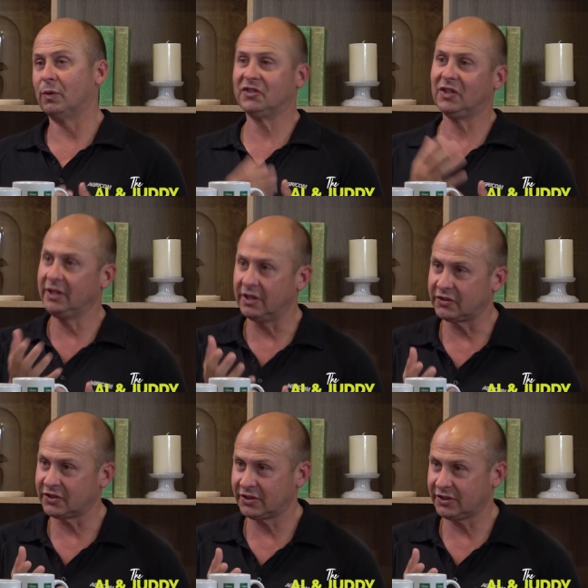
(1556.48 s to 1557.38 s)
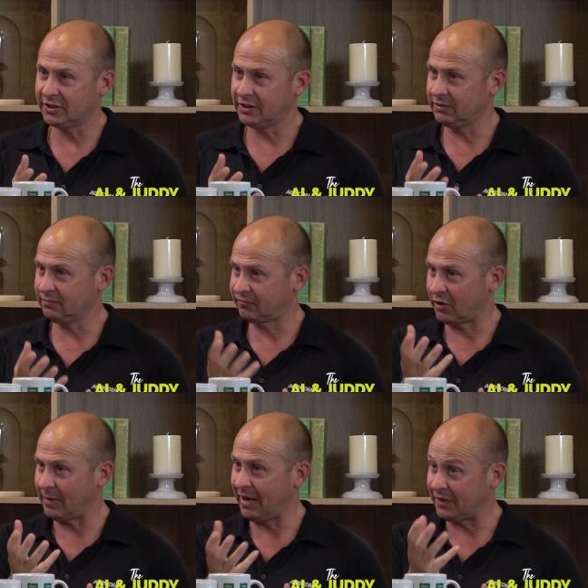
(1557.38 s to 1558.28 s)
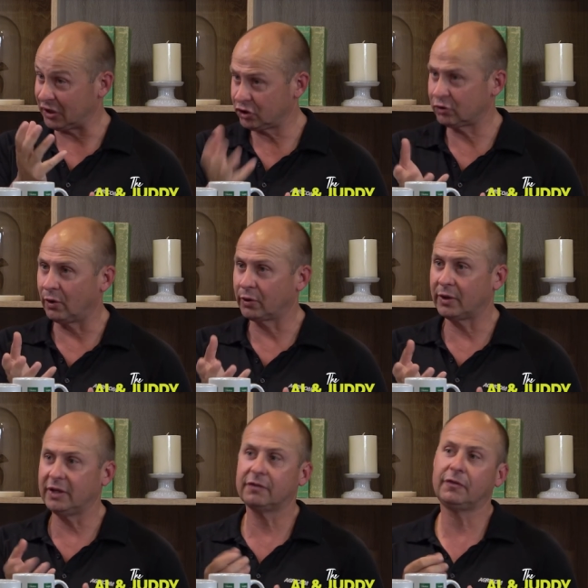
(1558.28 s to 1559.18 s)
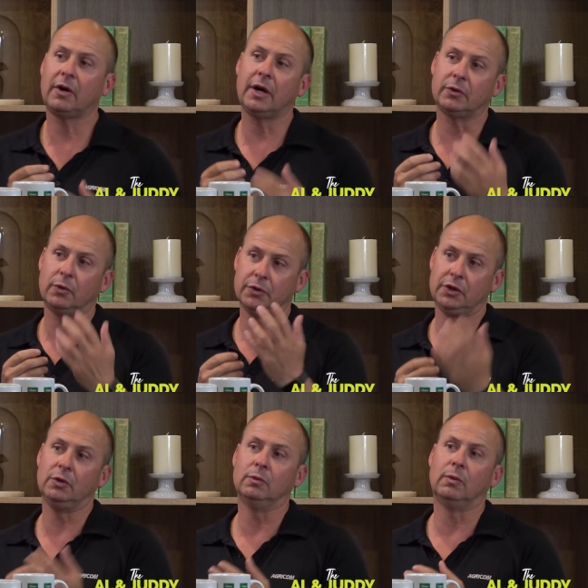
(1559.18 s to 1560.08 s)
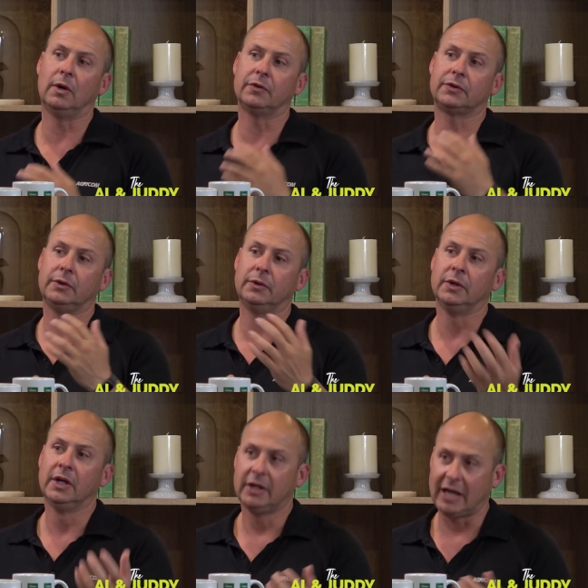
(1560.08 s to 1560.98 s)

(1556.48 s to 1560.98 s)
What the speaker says: resilience from having a stronger endophyte, or do you want to